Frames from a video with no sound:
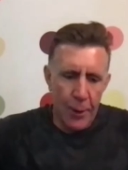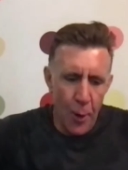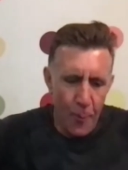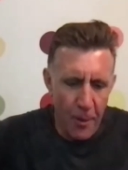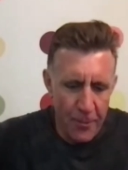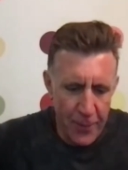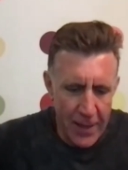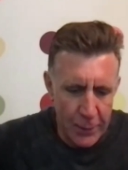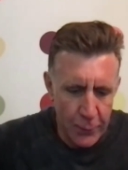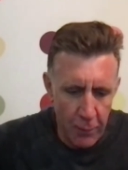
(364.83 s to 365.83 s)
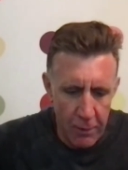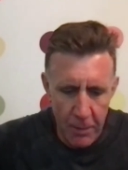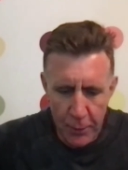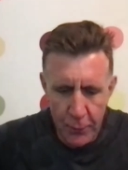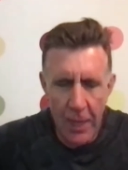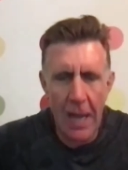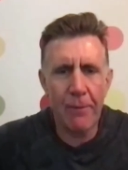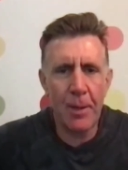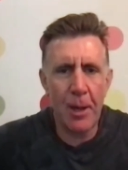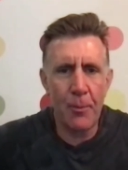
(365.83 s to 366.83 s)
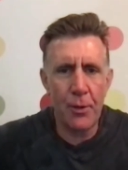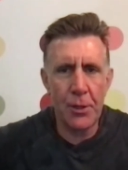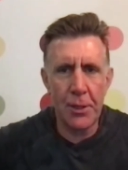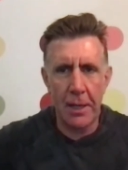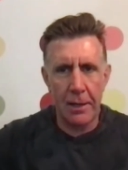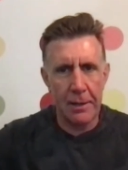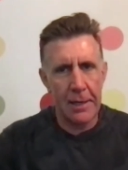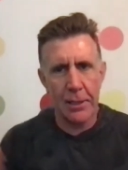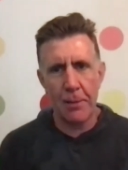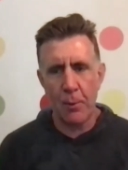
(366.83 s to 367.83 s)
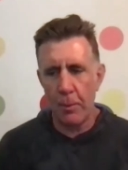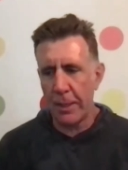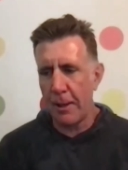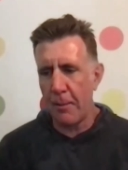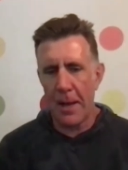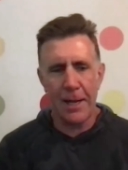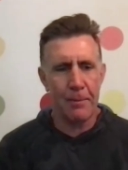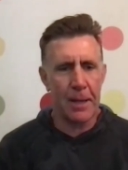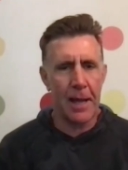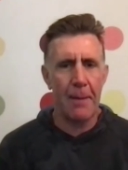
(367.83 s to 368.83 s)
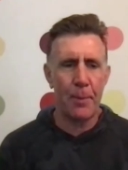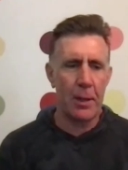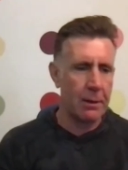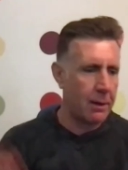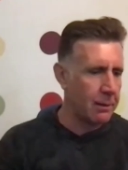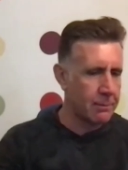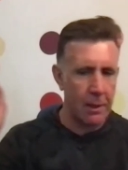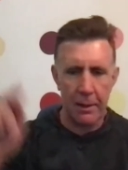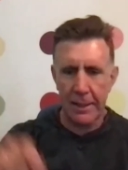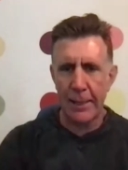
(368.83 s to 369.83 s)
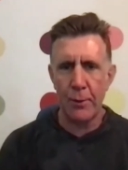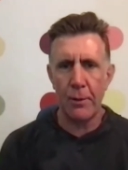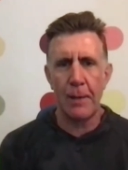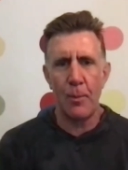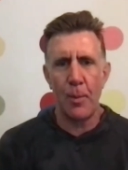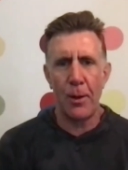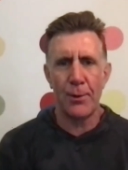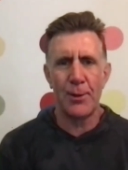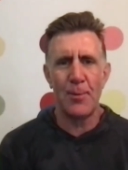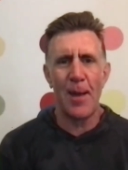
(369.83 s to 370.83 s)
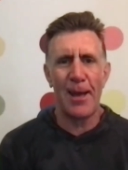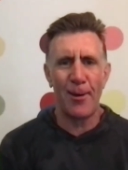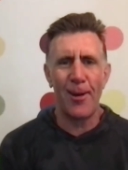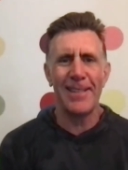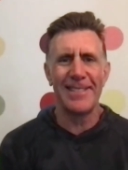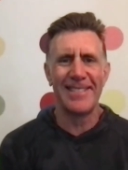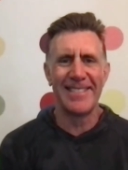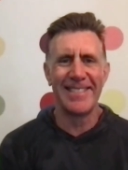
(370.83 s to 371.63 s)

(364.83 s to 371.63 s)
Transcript: no problem. Thanks very much for having me. I appreciate it. And anytime you want me to come back, I'll be happy, and I'll get you a couple of bottles in the mail, all right?